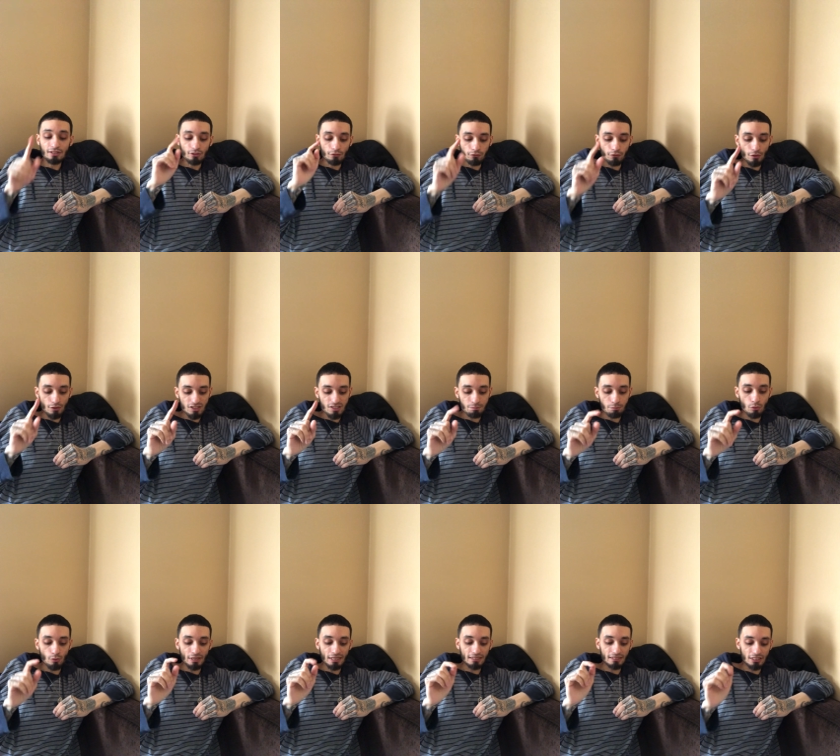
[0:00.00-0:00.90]
the first
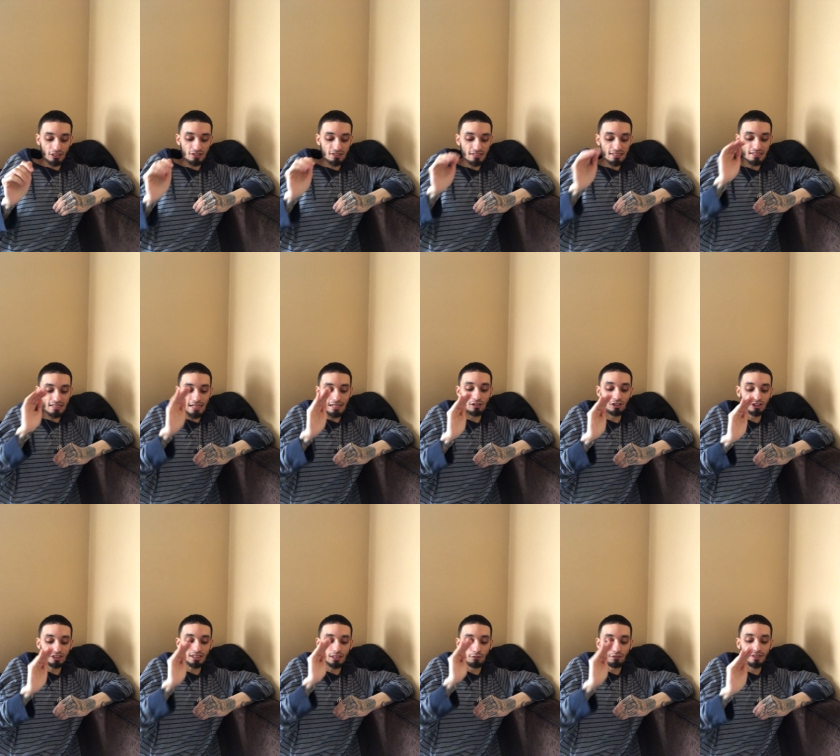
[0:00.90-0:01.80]
point, there's this
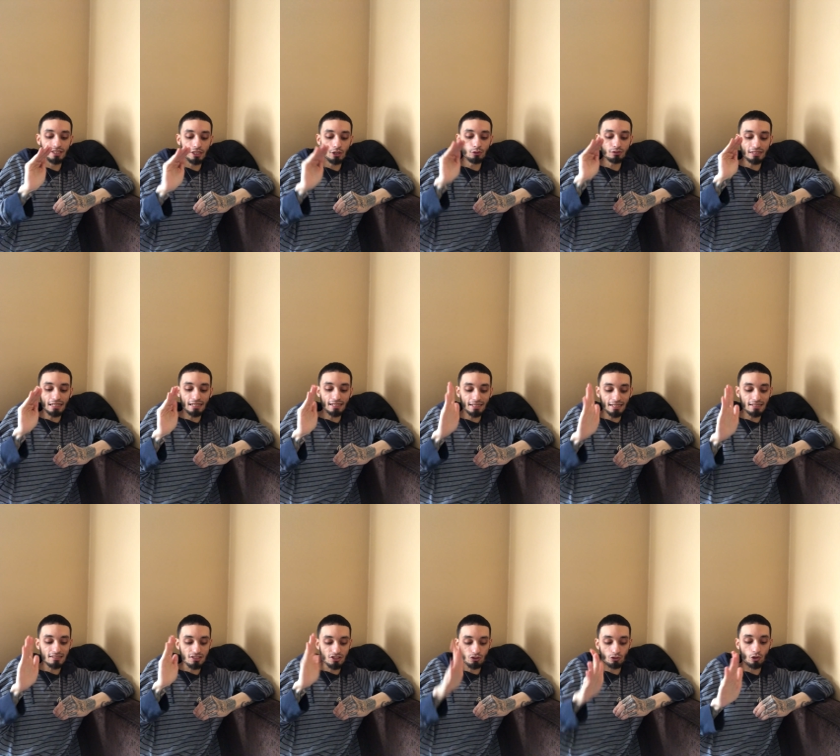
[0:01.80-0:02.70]
energy of guilt that
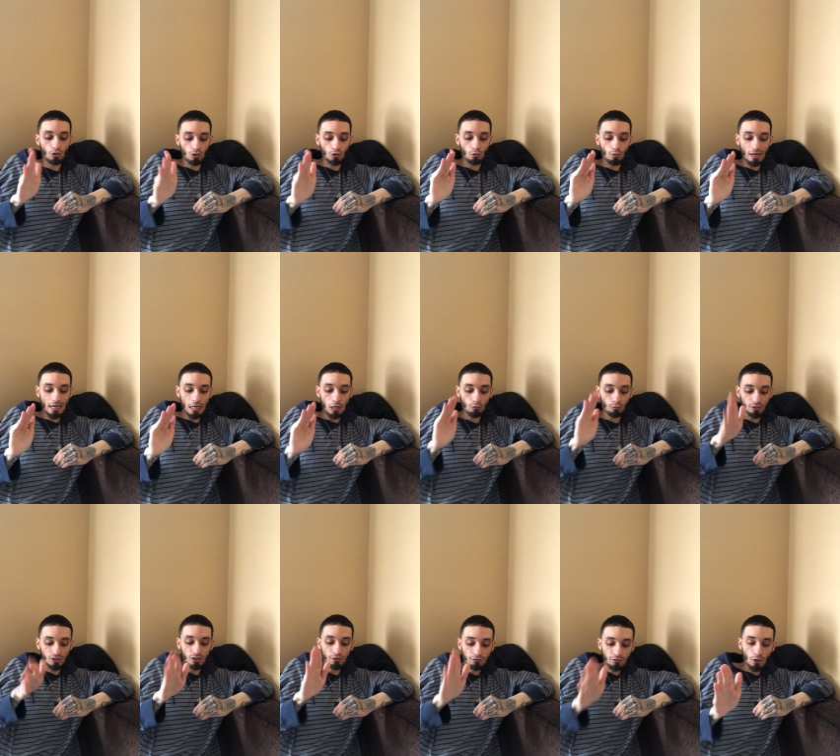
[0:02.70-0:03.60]
gets thrown around
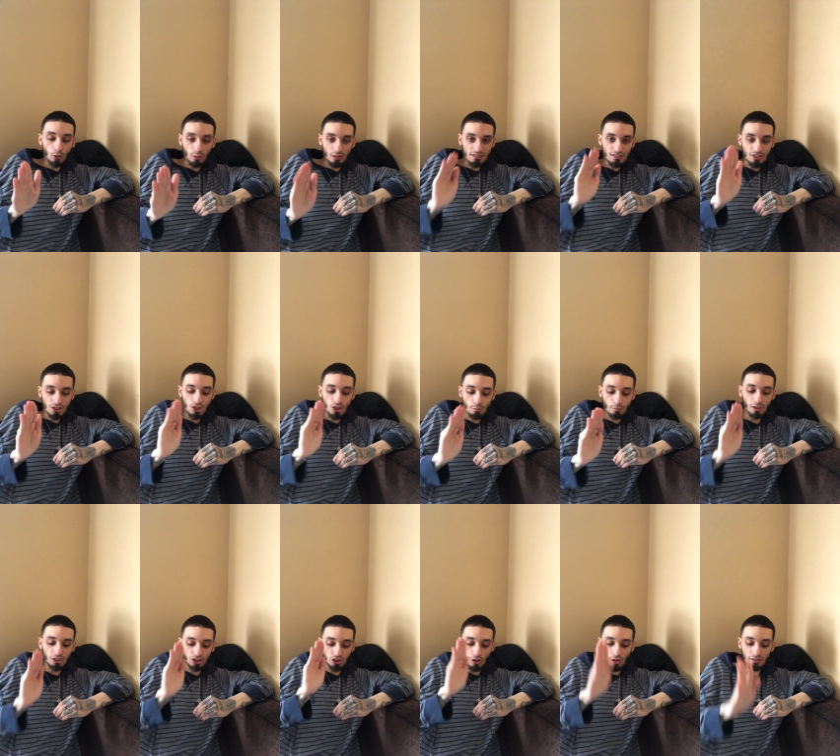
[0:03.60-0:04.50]
when you focus too
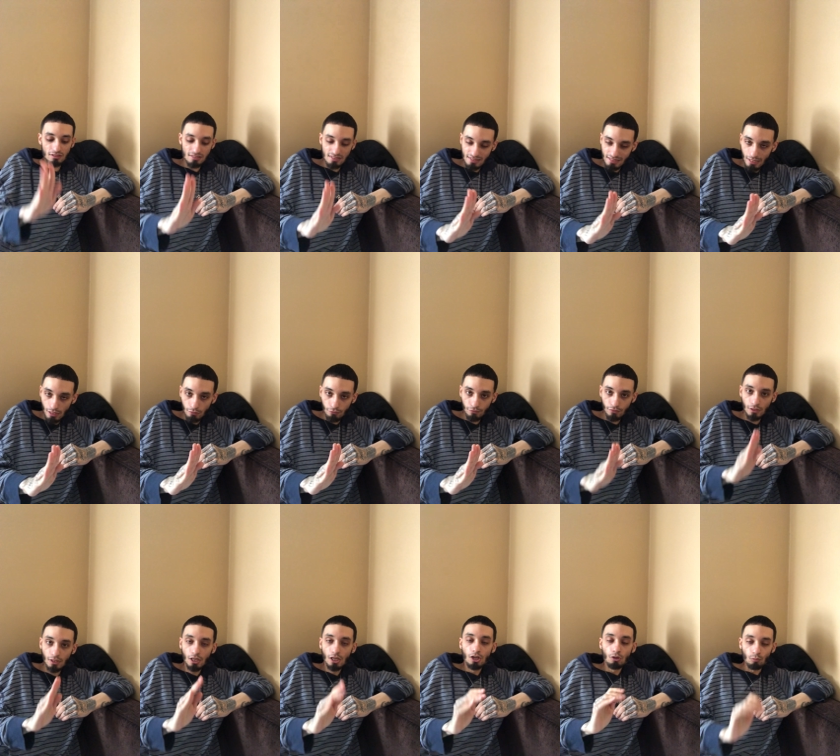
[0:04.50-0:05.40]
much on self,
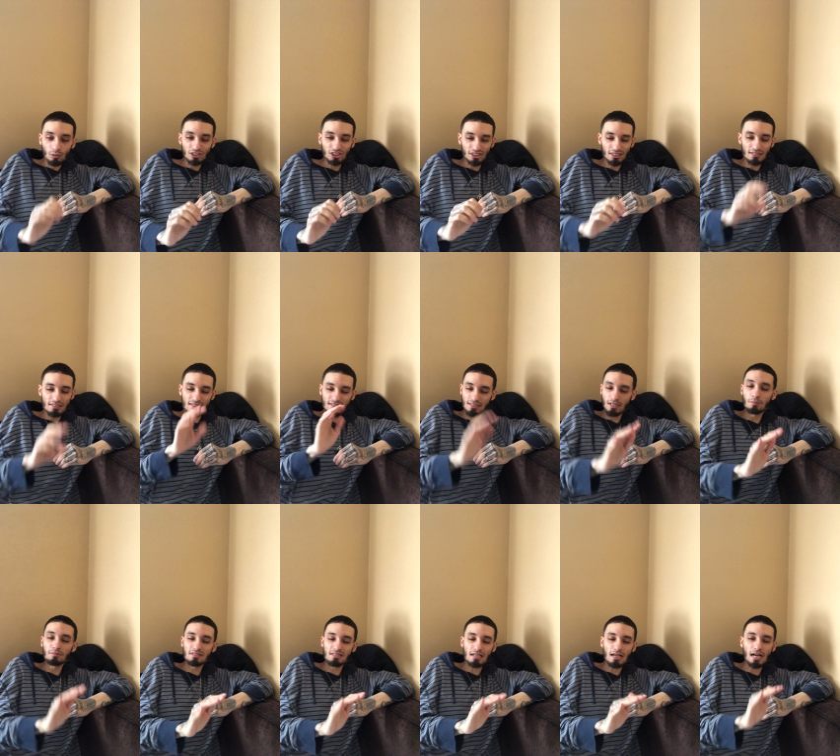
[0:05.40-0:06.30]
which is
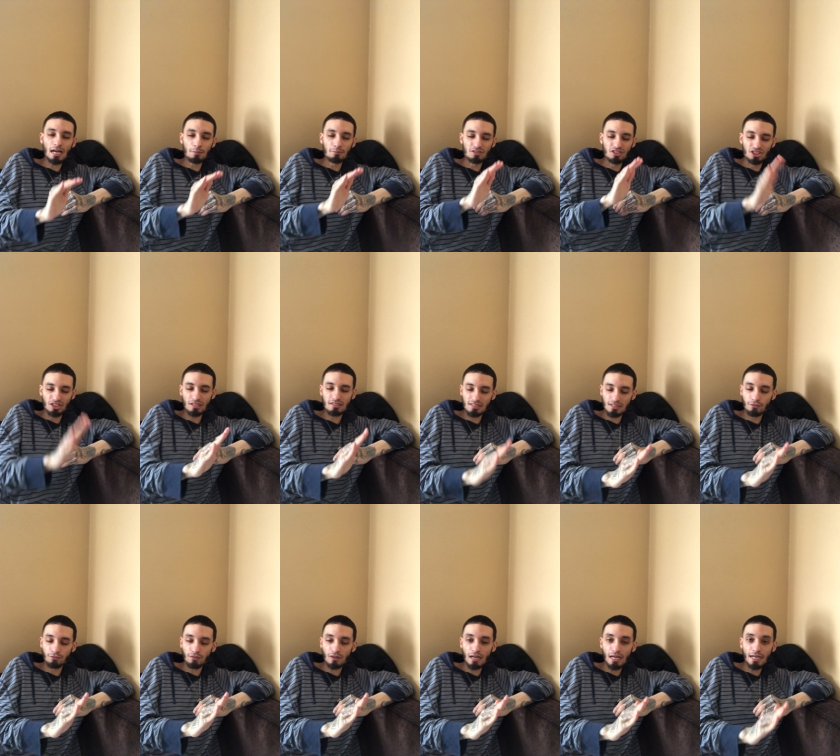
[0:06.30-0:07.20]
sometimes
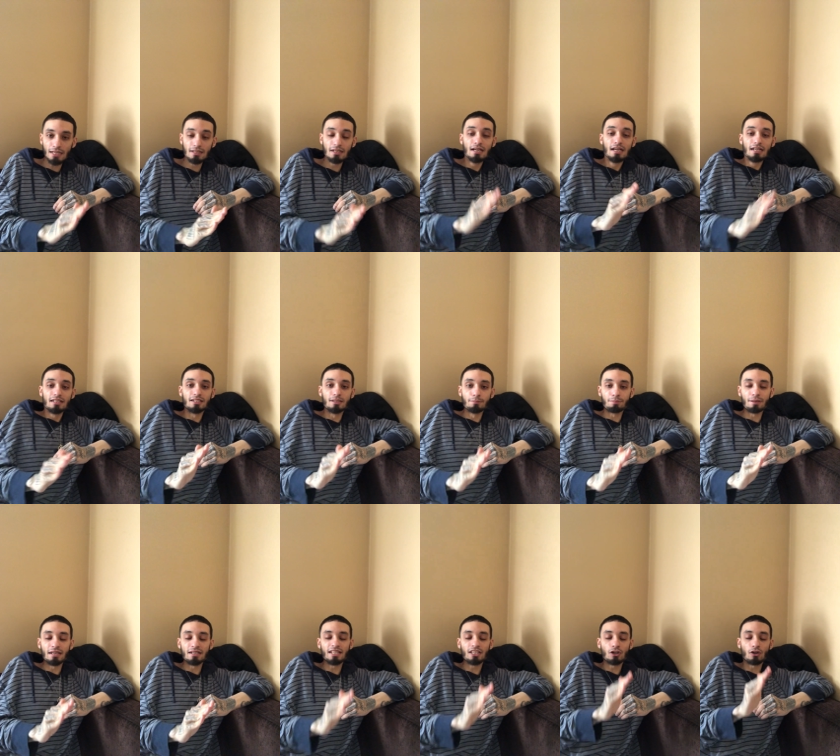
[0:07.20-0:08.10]
justified
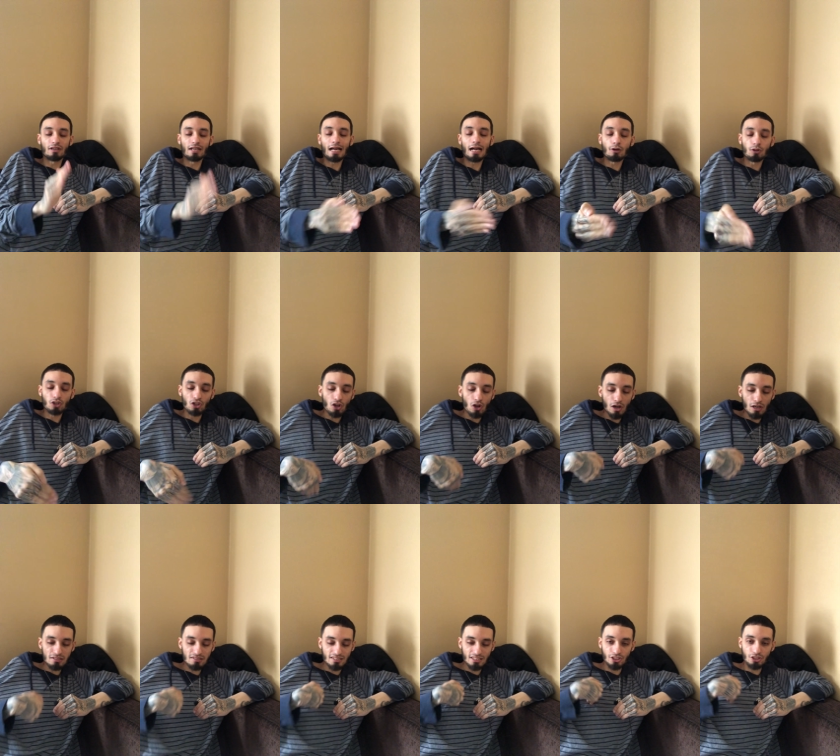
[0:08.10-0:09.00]
depending on how
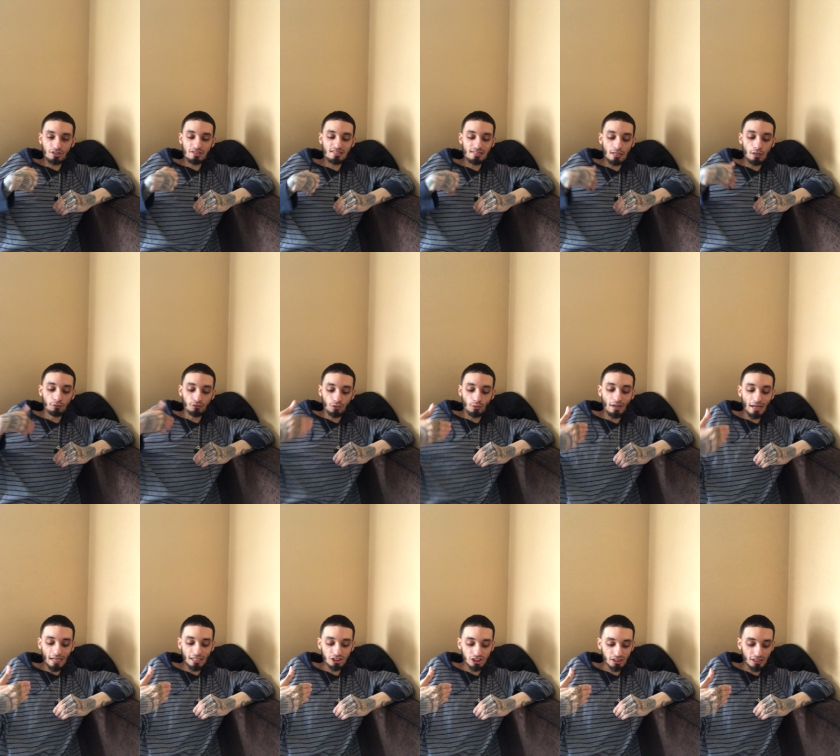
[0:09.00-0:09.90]
lost in yourself you
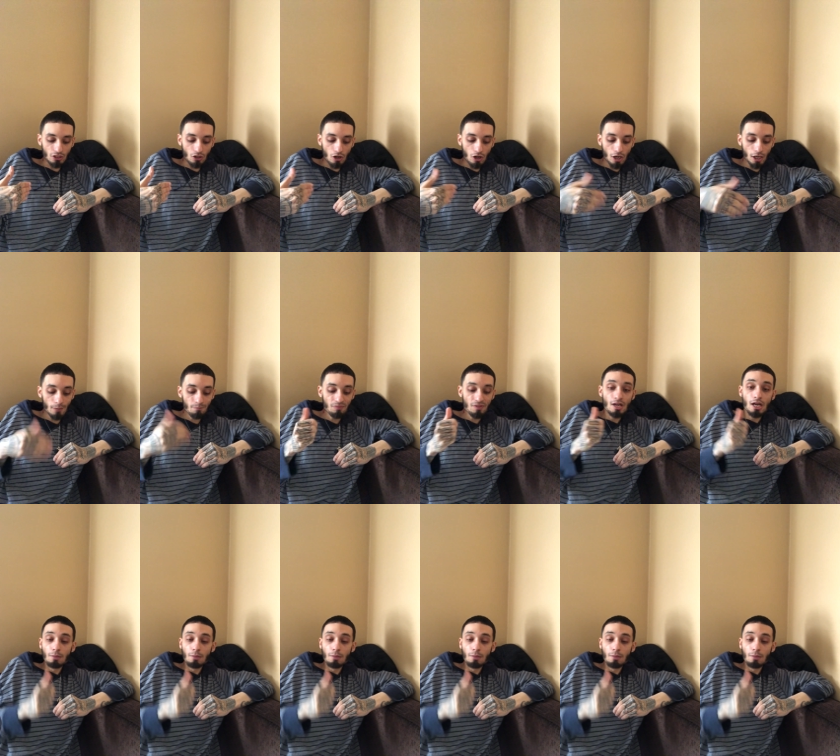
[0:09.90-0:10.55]
actually are.